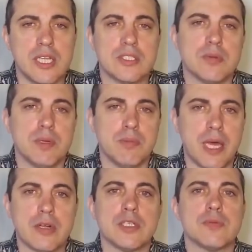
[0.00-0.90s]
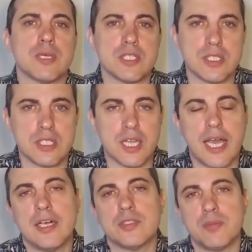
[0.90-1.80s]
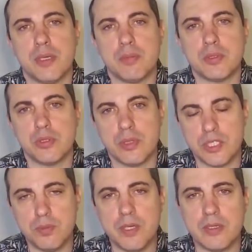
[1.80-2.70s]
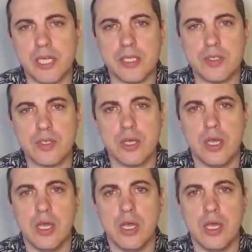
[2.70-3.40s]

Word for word: it's a bit better is because it allows people to experience